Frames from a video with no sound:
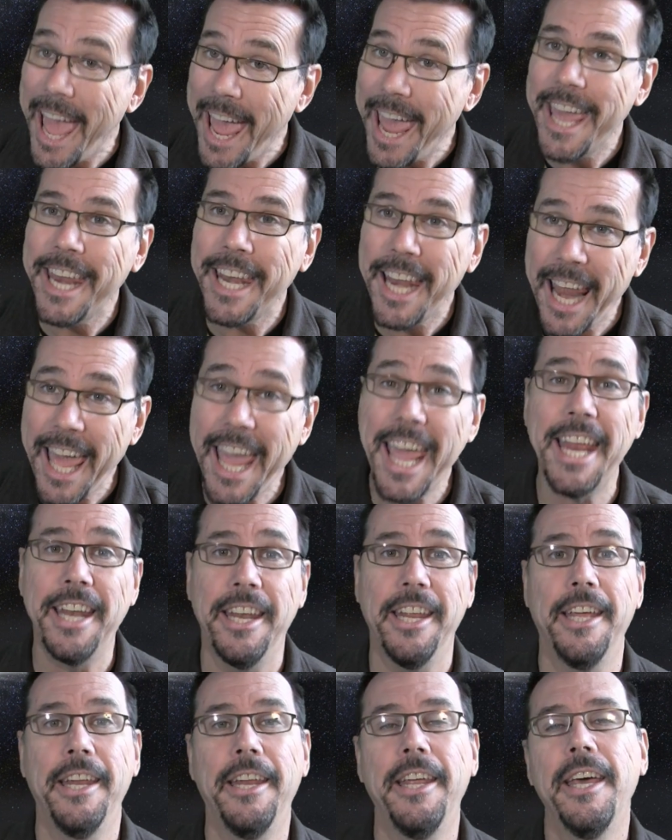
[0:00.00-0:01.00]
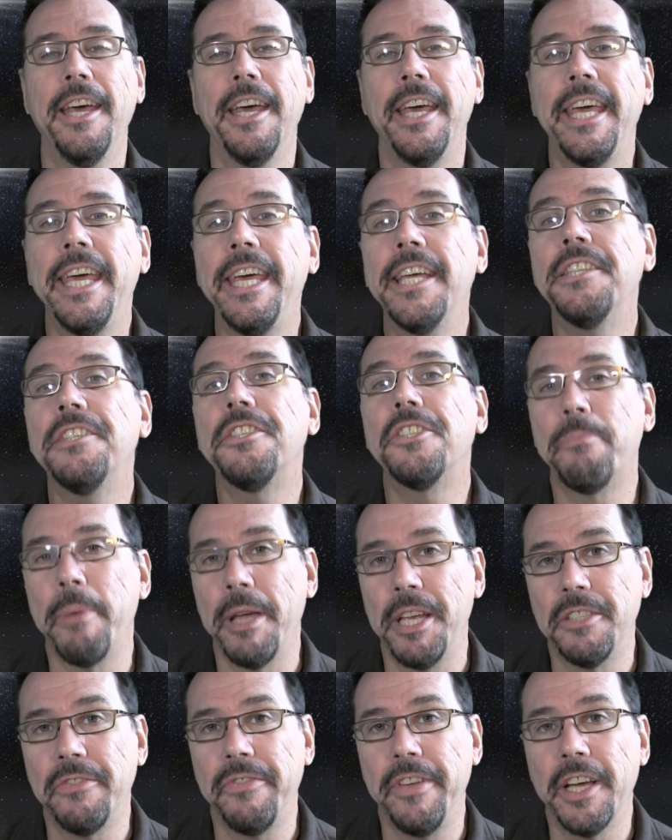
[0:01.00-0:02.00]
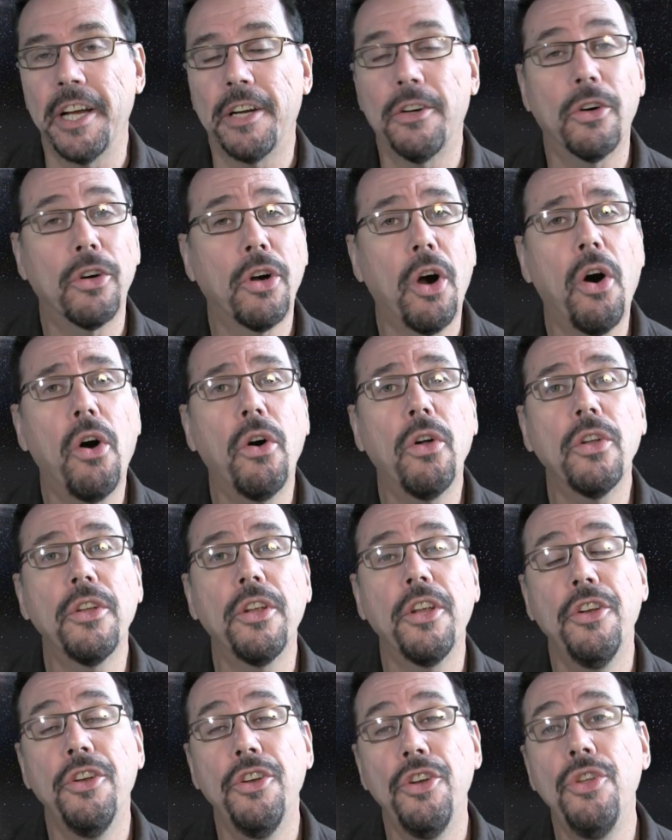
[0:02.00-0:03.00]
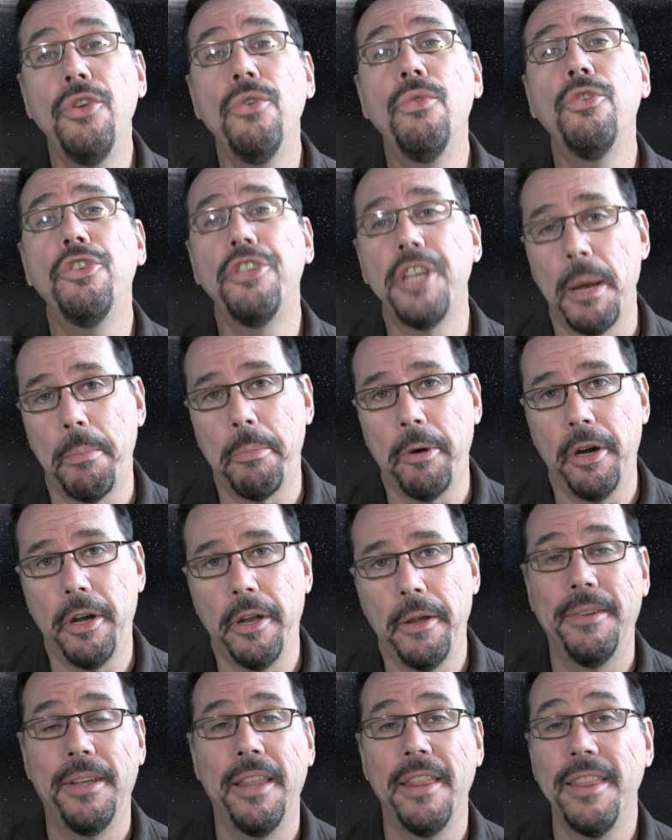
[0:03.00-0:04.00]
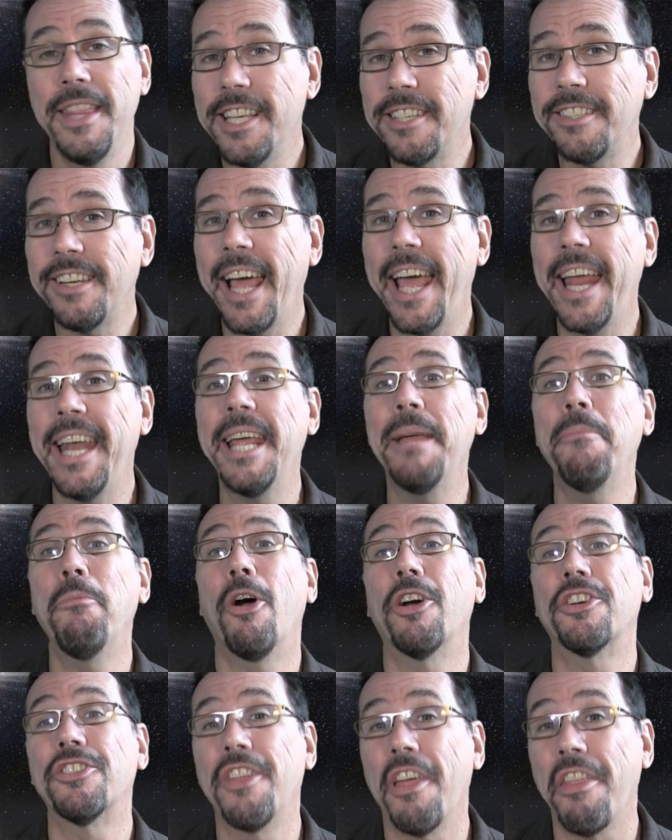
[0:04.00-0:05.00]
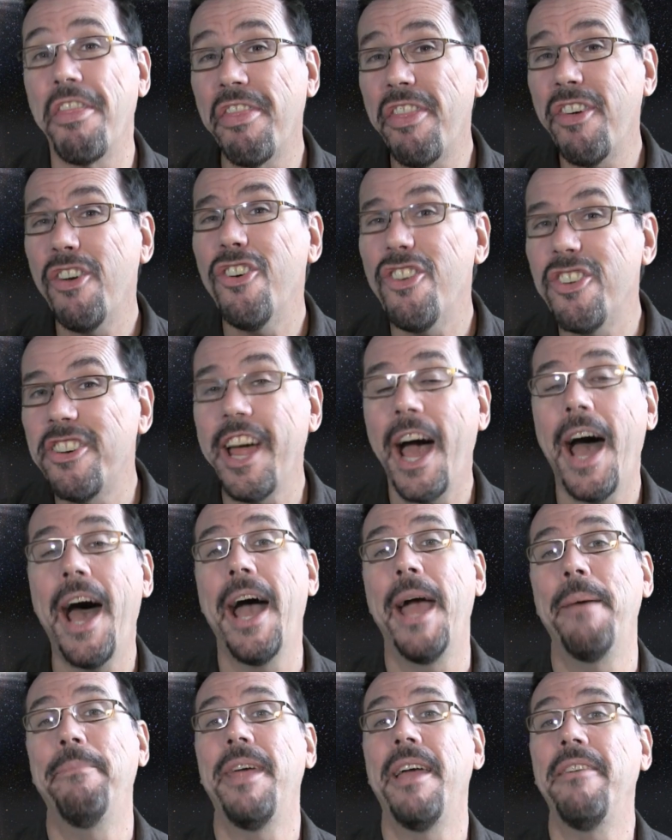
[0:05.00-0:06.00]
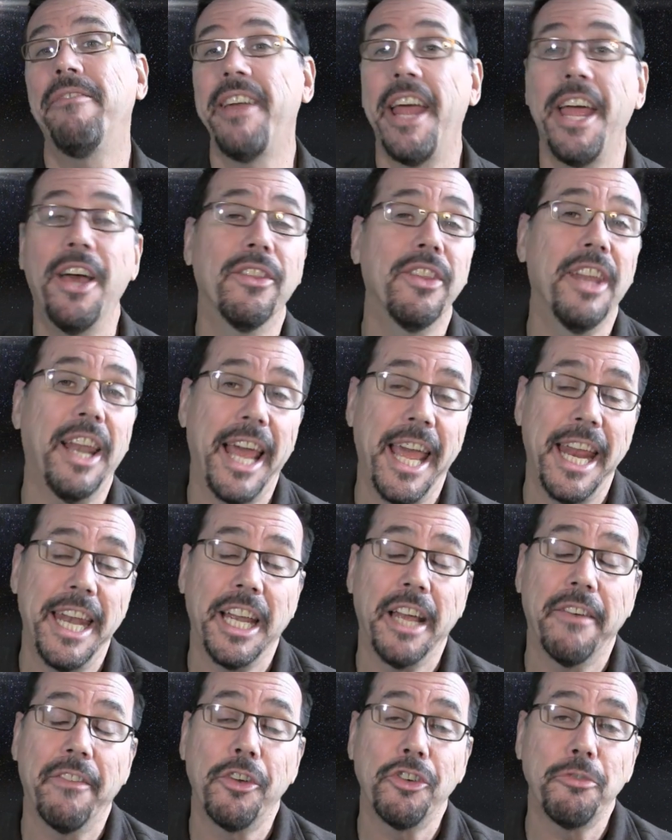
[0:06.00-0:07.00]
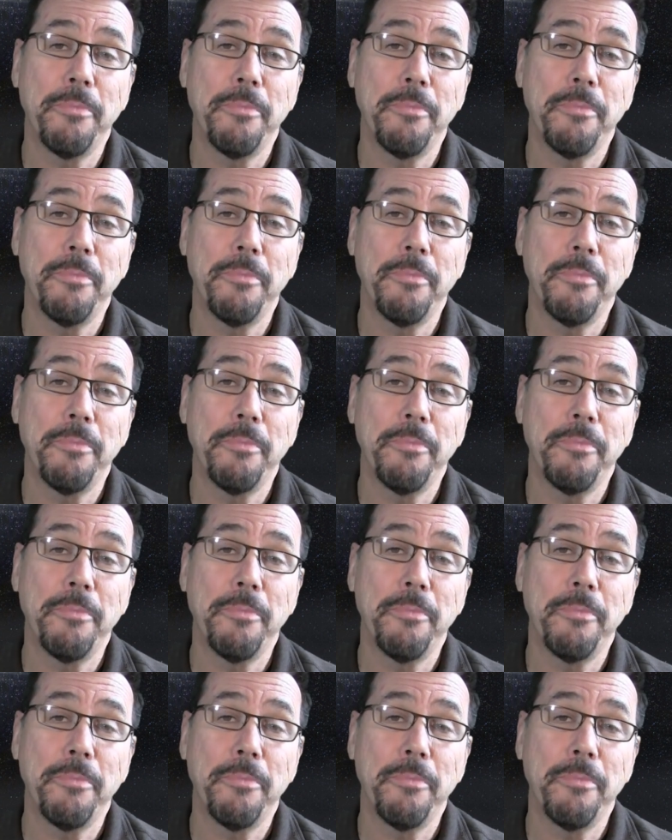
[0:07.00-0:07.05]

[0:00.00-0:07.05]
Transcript: and landed its space vehicle called New Shepard. This landing marks the third time they've nailed the landing of their